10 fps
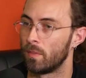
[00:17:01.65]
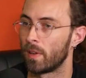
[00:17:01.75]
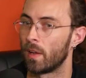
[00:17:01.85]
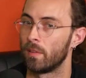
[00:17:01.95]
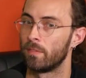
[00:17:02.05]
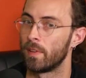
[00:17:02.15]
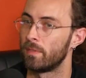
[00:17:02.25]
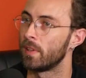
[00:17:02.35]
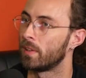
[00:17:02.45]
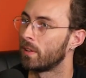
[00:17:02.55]
got
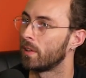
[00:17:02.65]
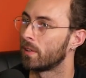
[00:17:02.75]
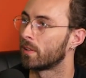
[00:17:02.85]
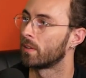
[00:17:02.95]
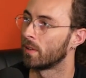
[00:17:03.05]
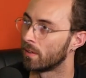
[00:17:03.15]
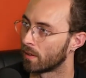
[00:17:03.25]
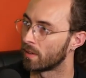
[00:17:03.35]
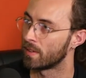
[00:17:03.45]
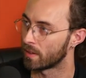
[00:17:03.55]
50 seats is
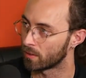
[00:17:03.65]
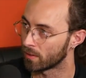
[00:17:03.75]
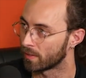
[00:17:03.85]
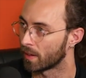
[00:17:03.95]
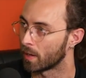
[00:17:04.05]
our general setup